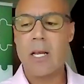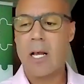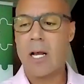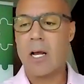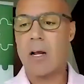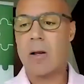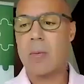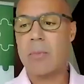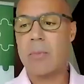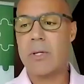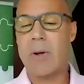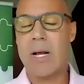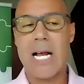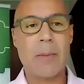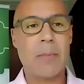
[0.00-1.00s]
uh, you
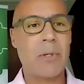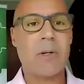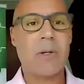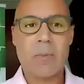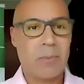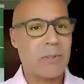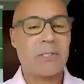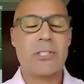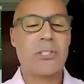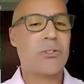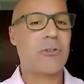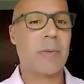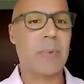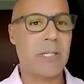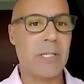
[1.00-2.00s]
know, hybrid
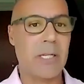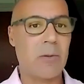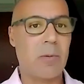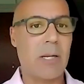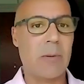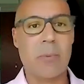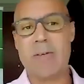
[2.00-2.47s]
distributed, right?